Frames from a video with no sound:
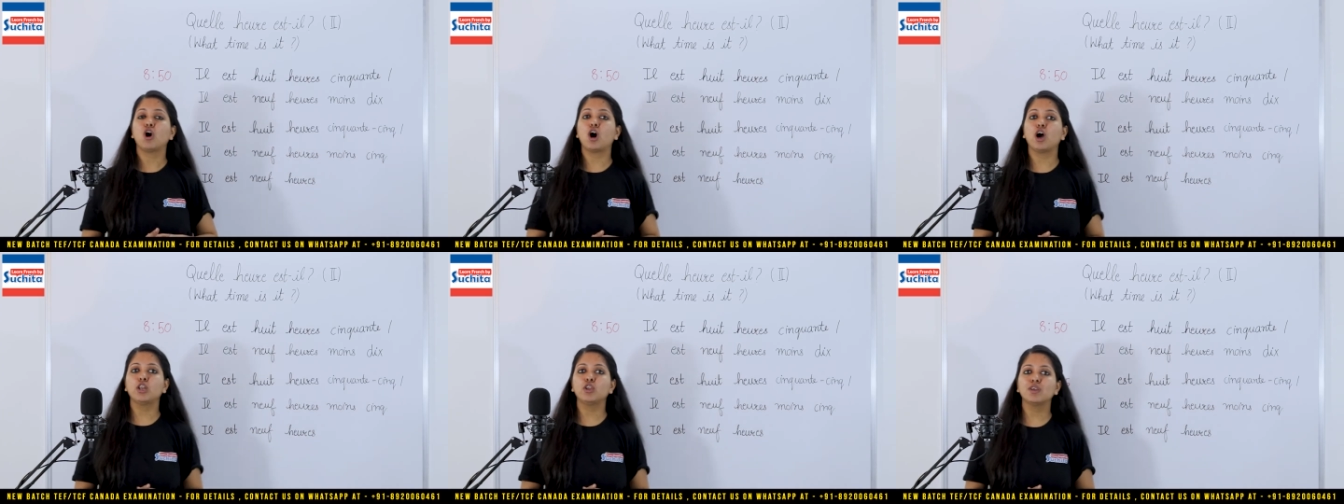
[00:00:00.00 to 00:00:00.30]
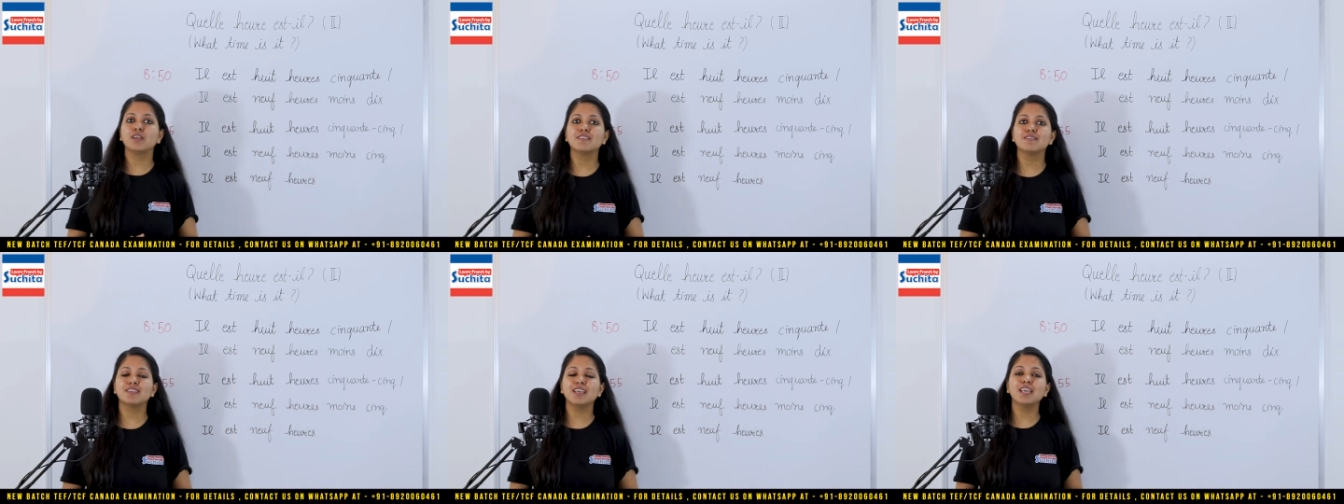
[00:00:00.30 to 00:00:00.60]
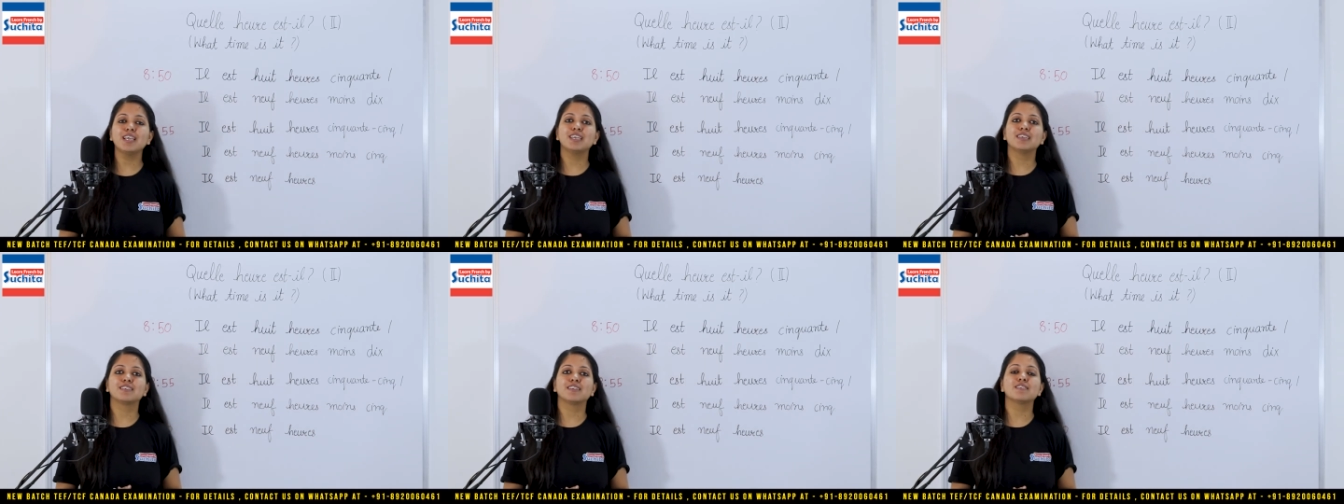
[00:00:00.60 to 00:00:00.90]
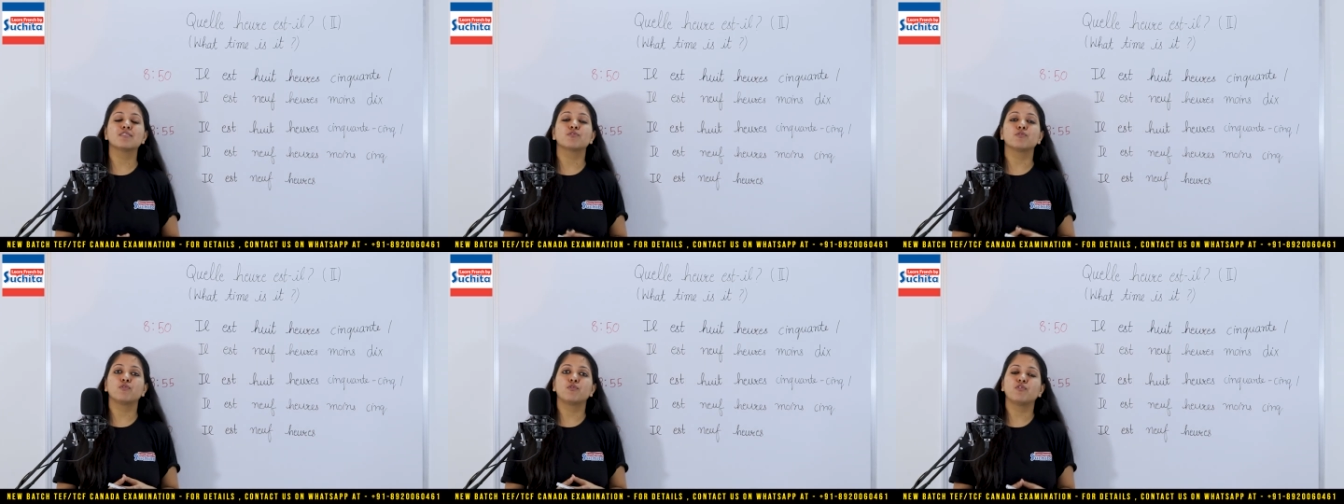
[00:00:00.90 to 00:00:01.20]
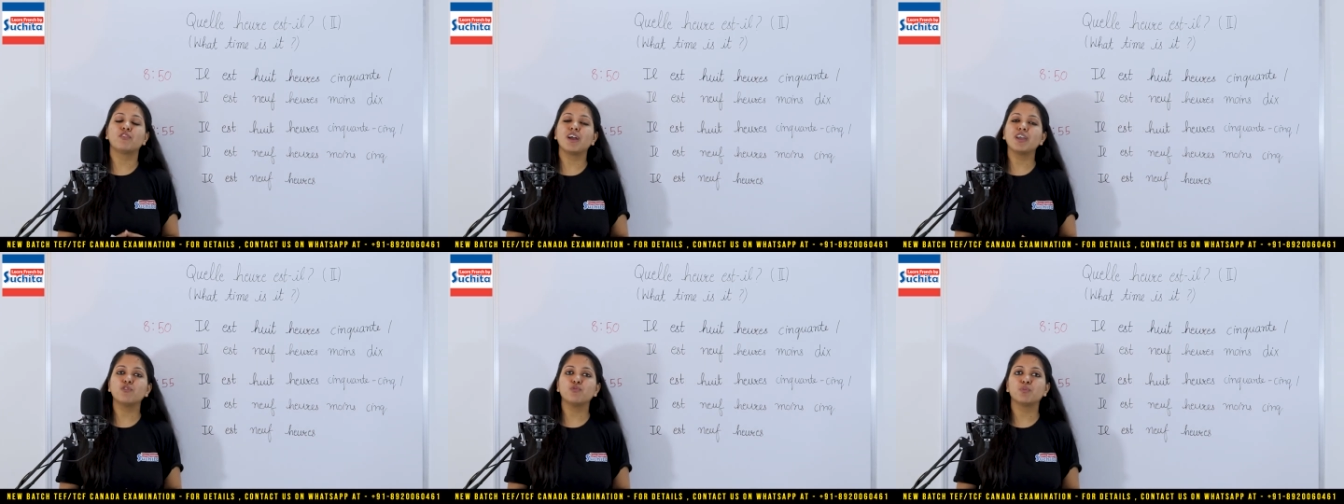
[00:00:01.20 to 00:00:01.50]
Or you can say it is
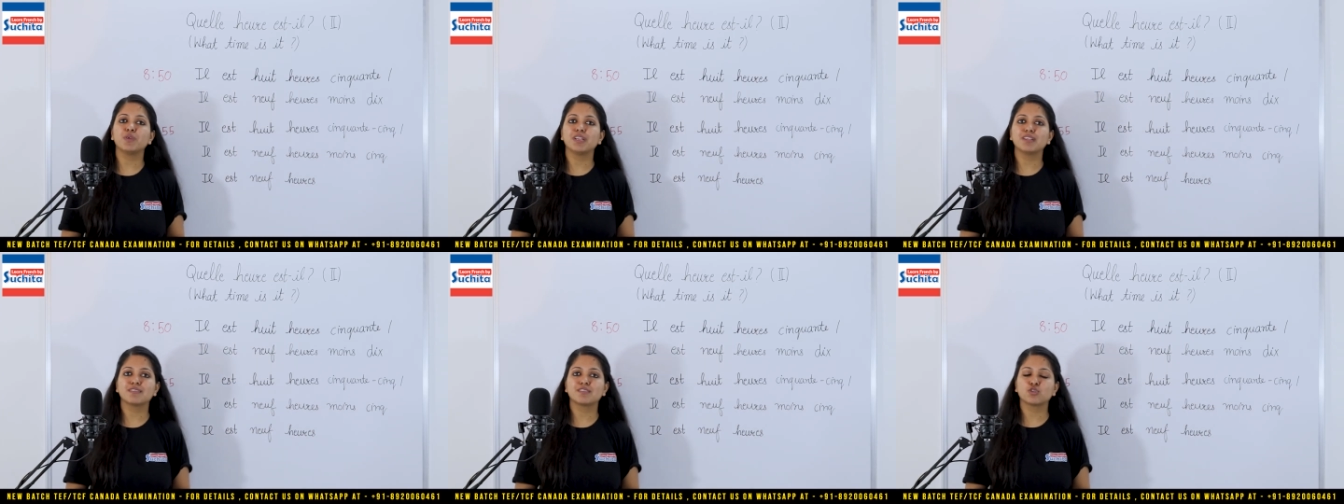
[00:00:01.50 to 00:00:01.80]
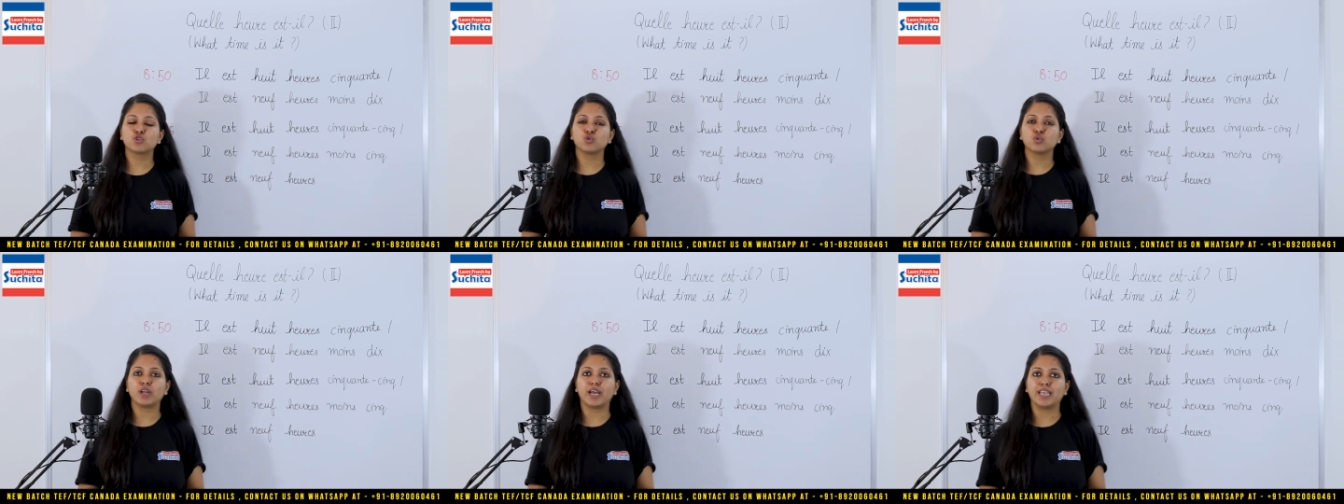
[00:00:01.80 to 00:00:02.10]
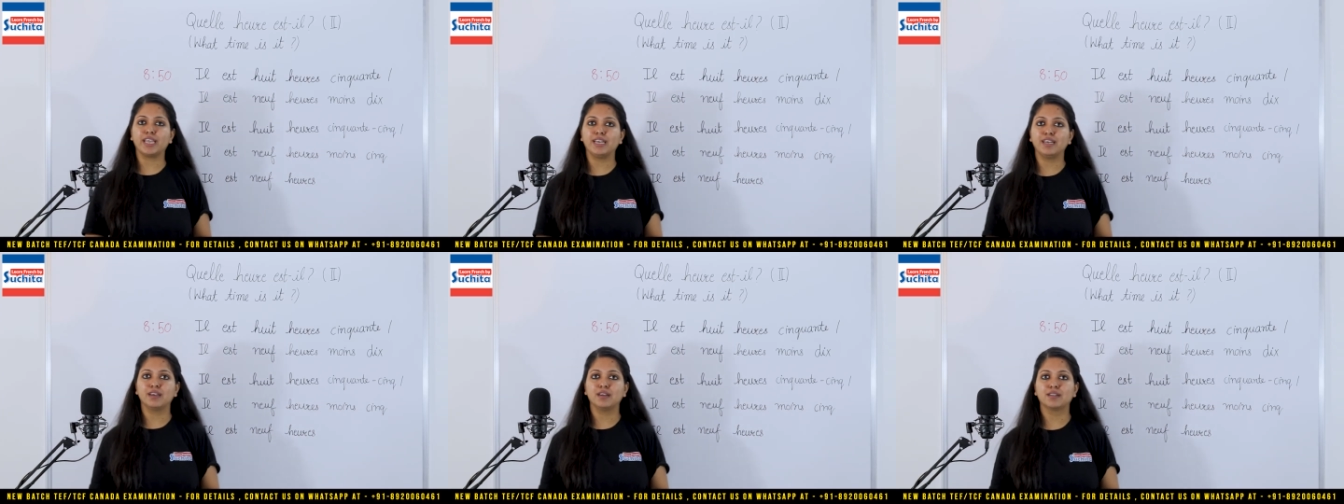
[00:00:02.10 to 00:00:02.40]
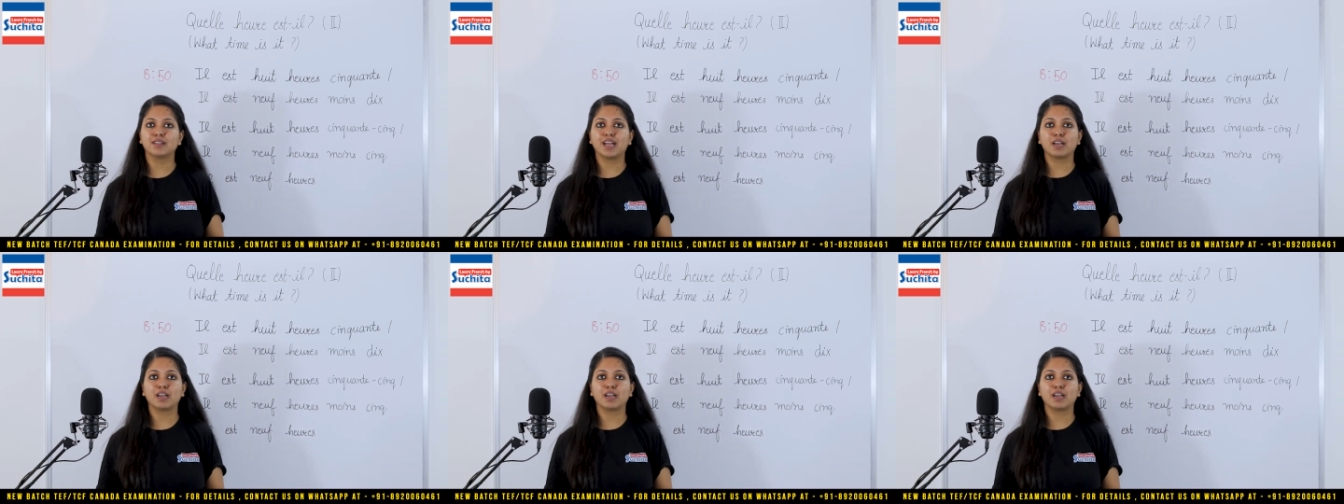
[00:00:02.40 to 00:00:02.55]
5 minutes to 9.